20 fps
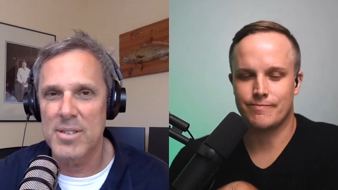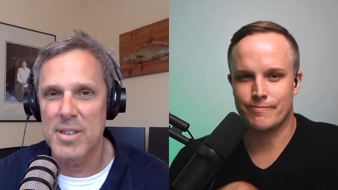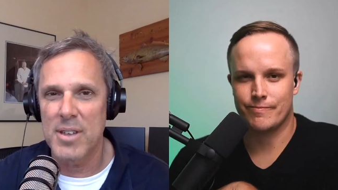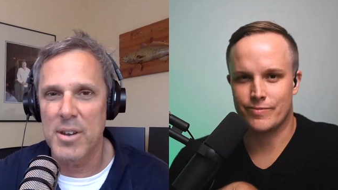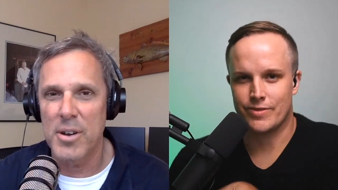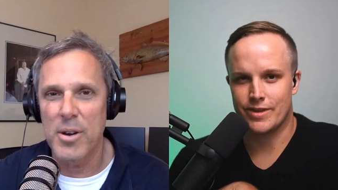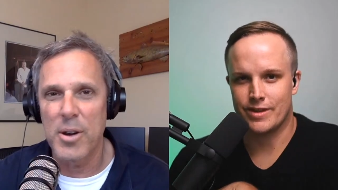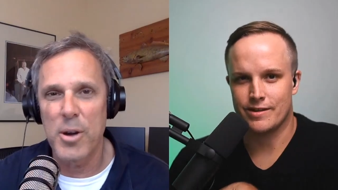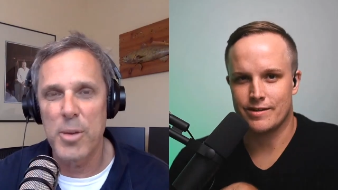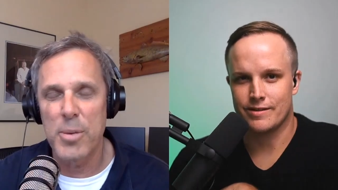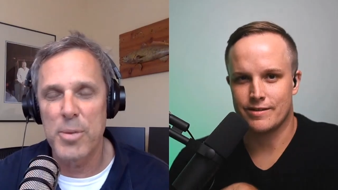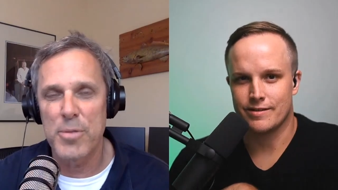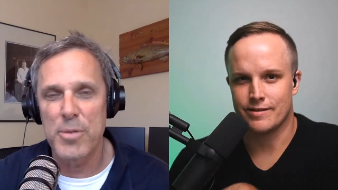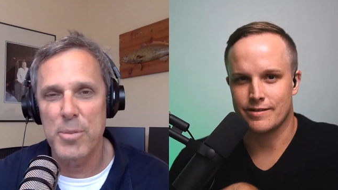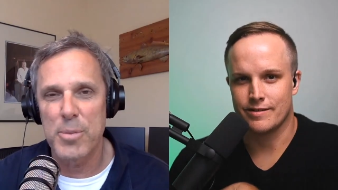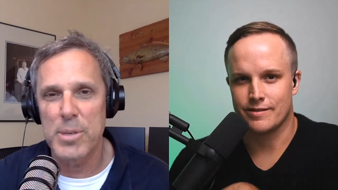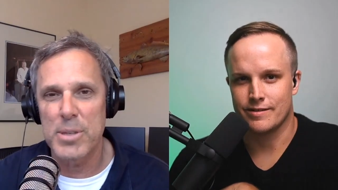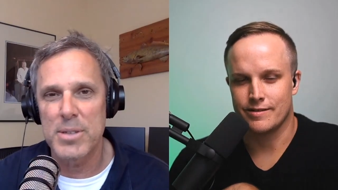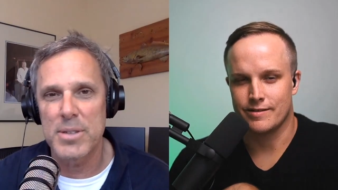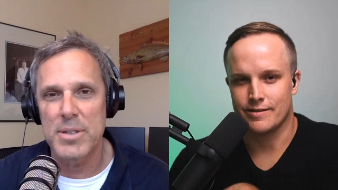Speaker 1: Center, open
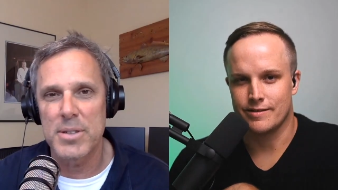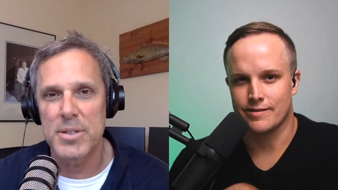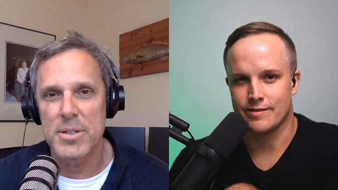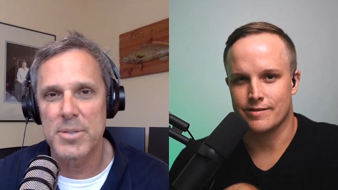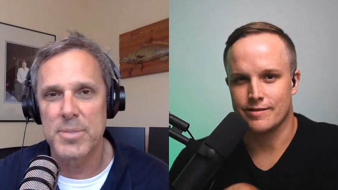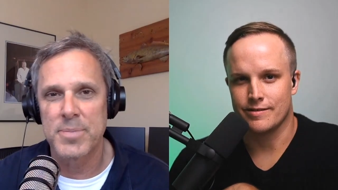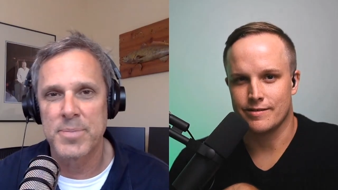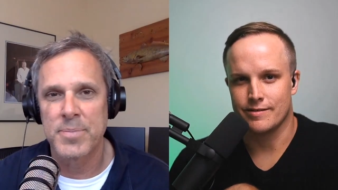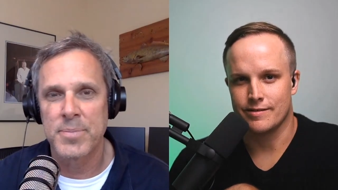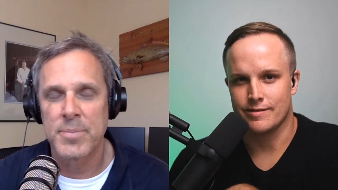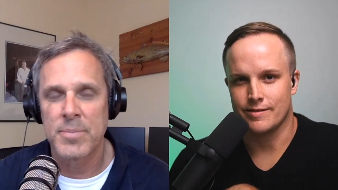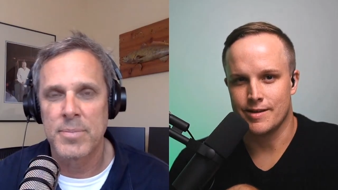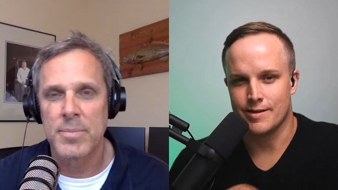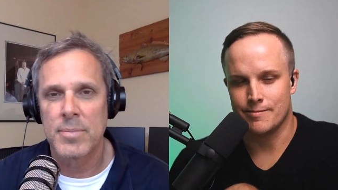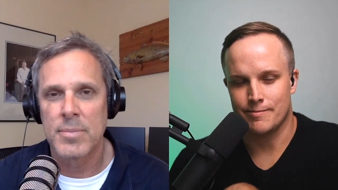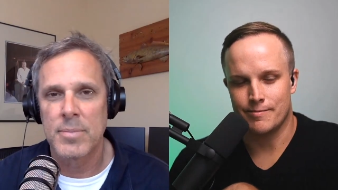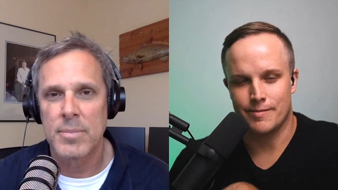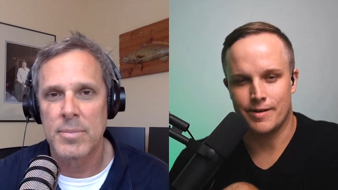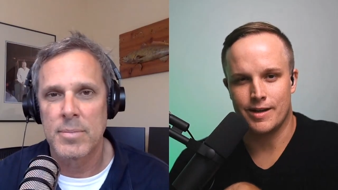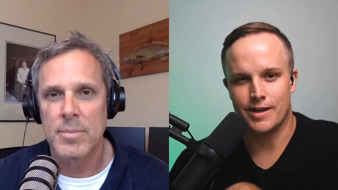for business. Yep.
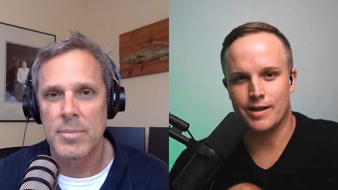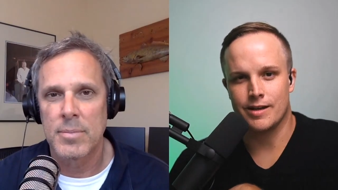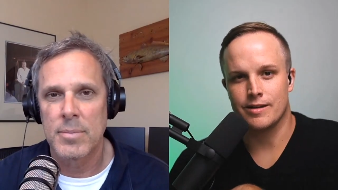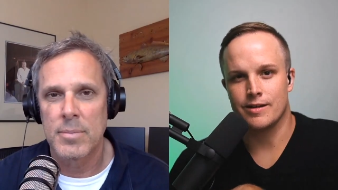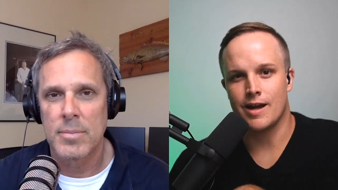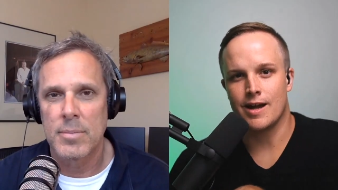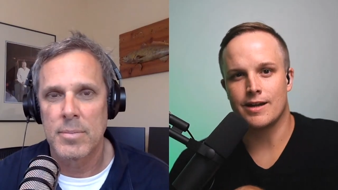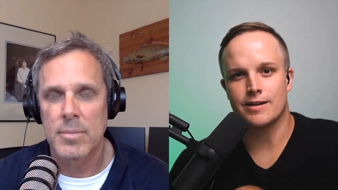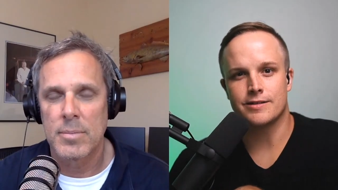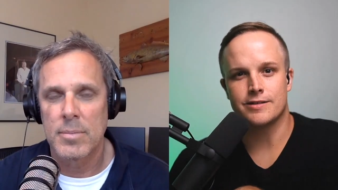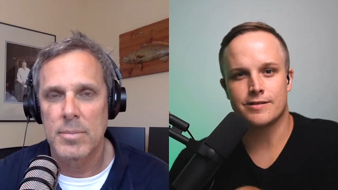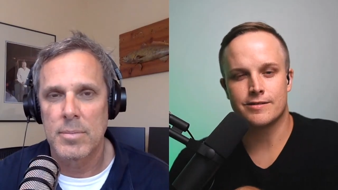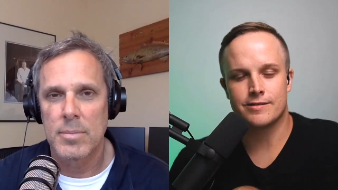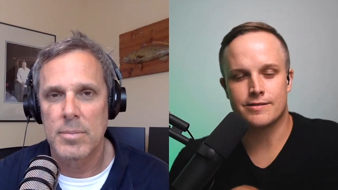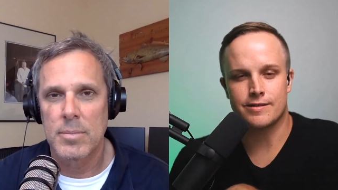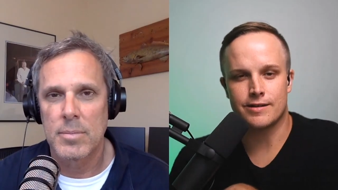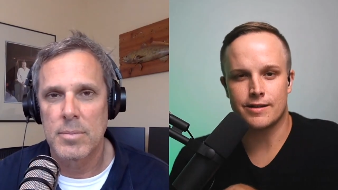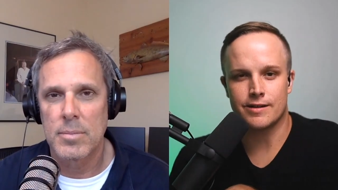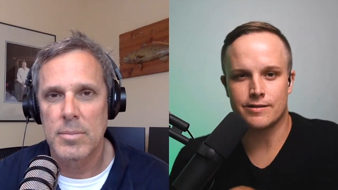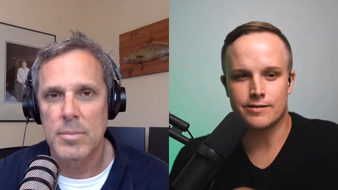And not
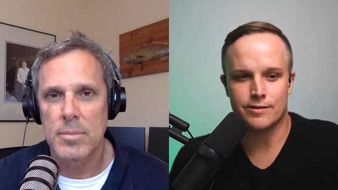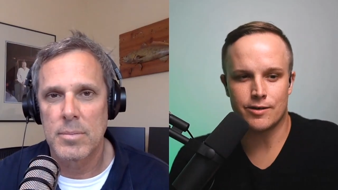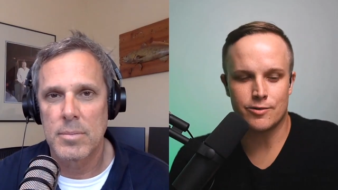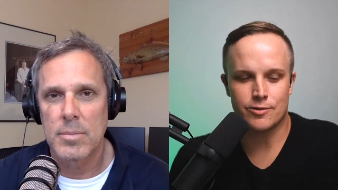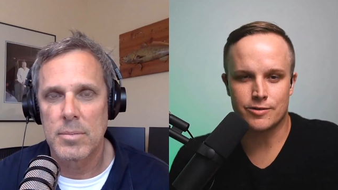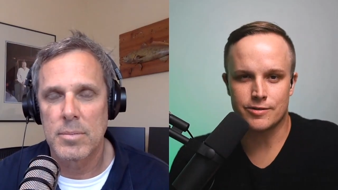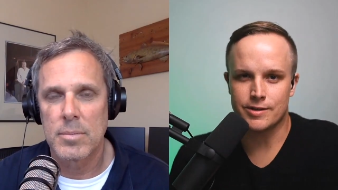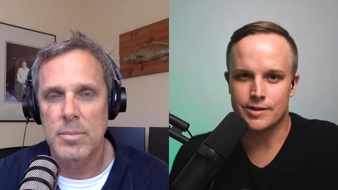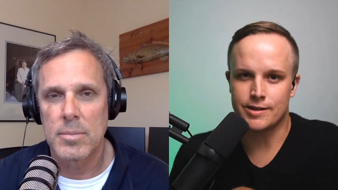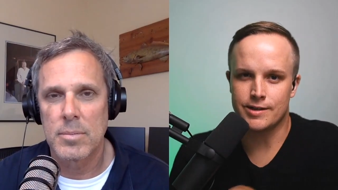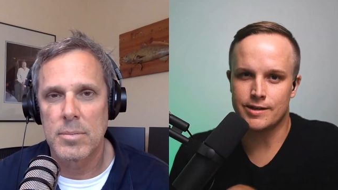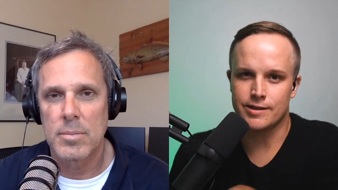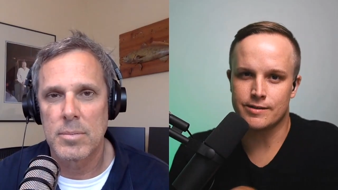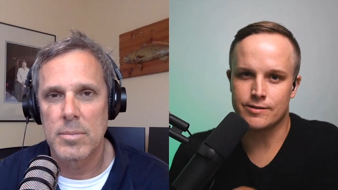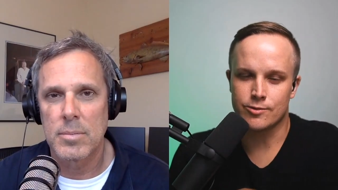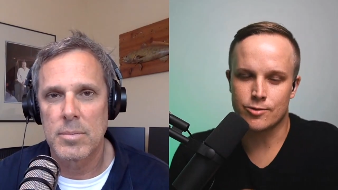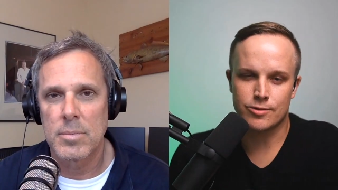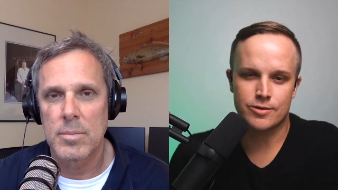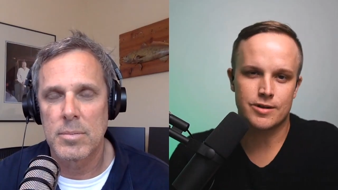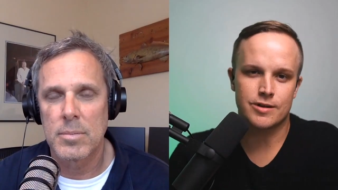just uh, locally in
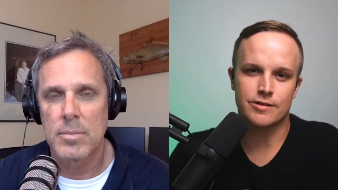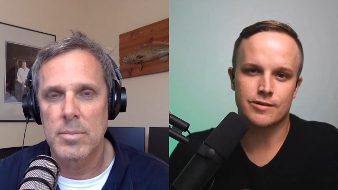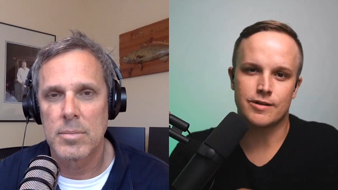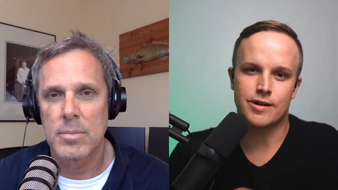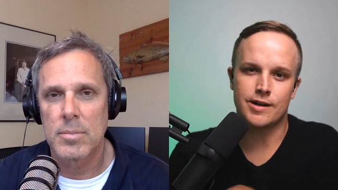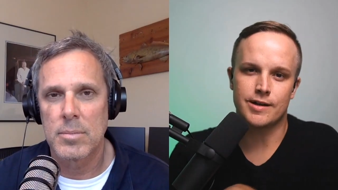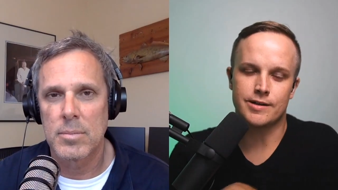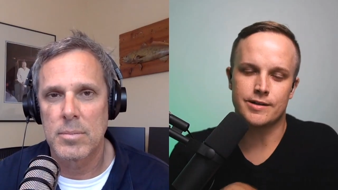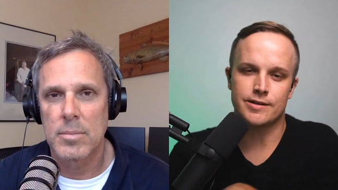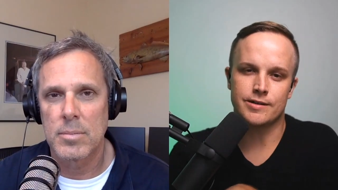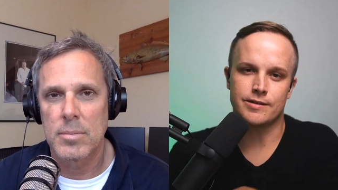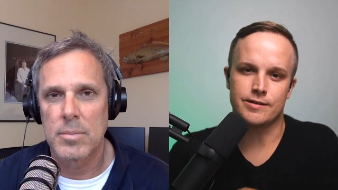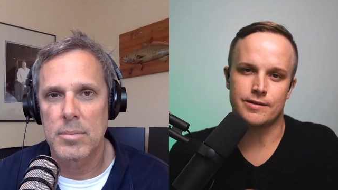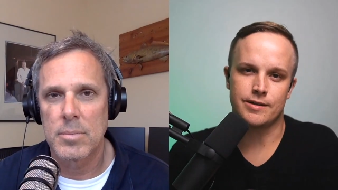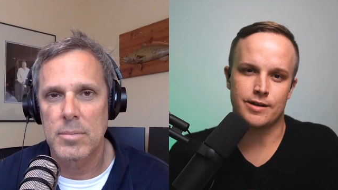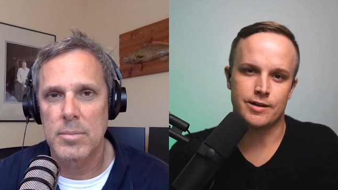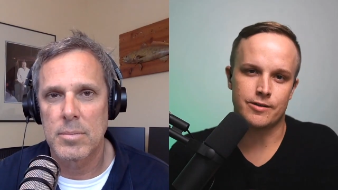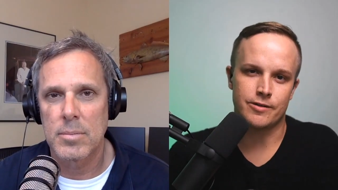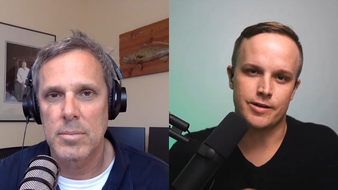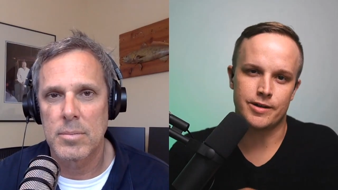North Carolina
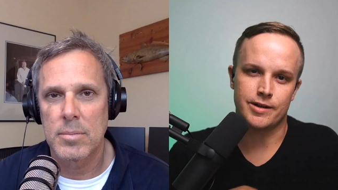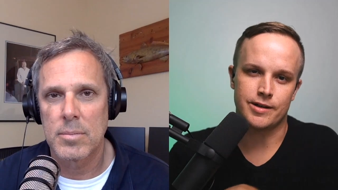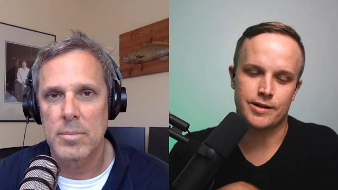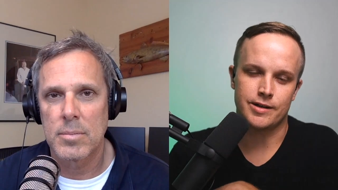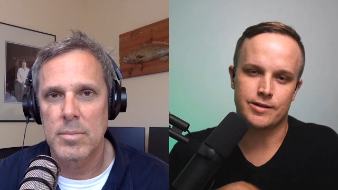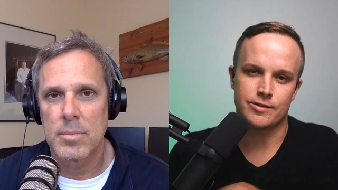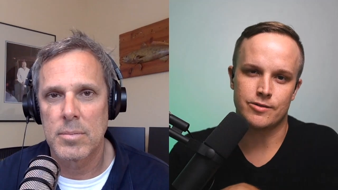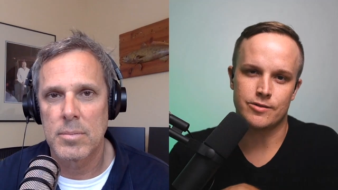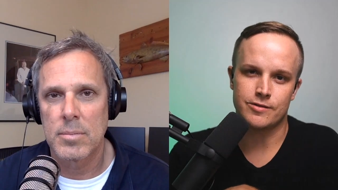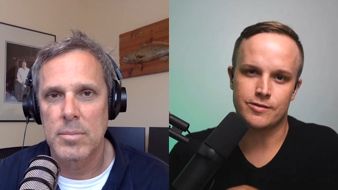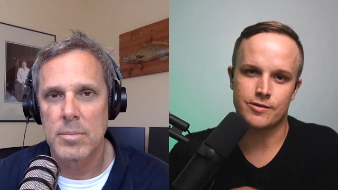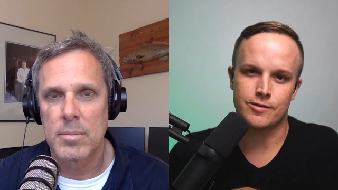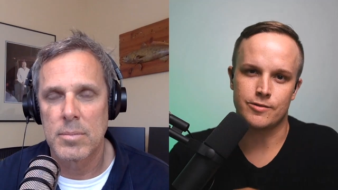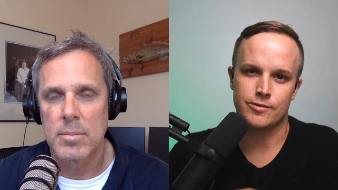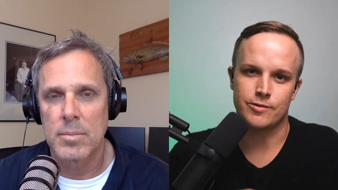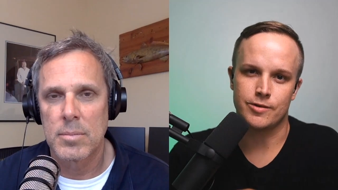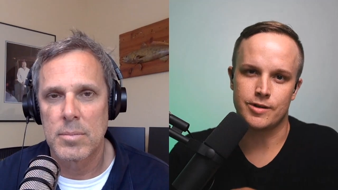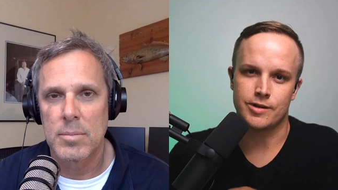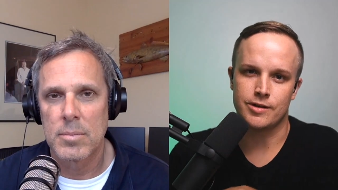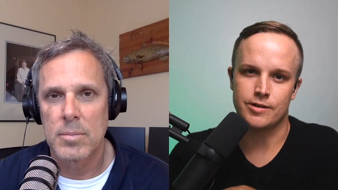area and also
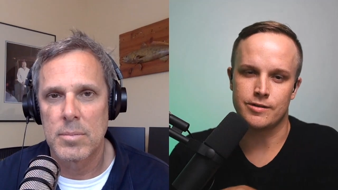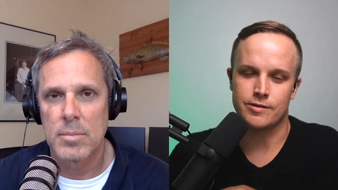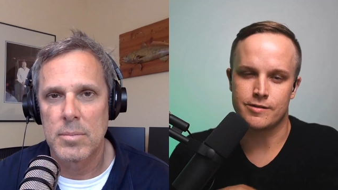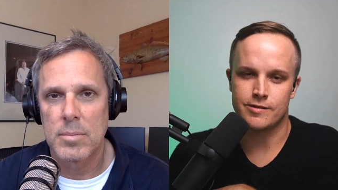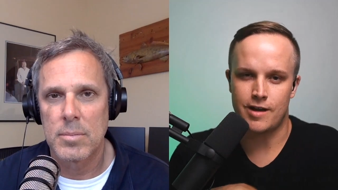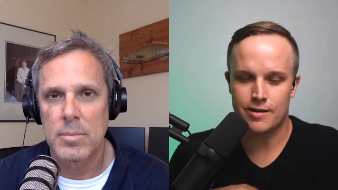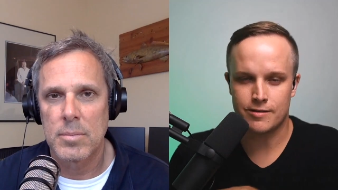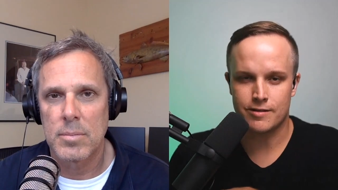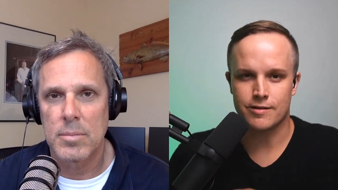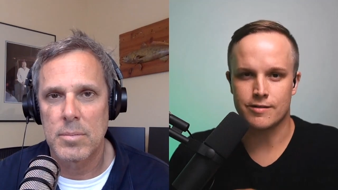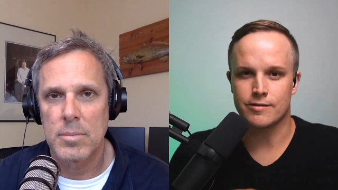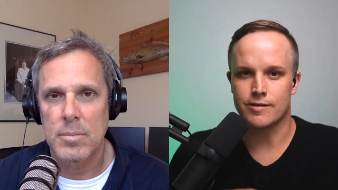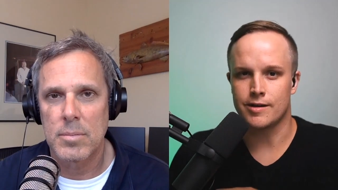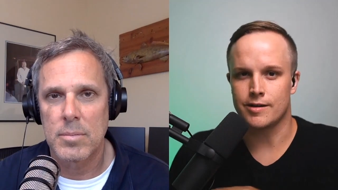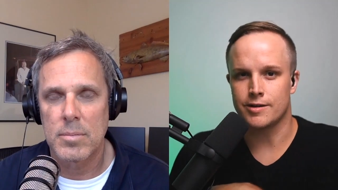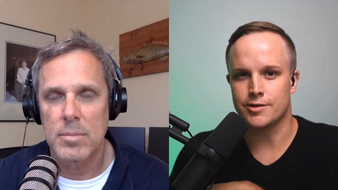in South Carolina,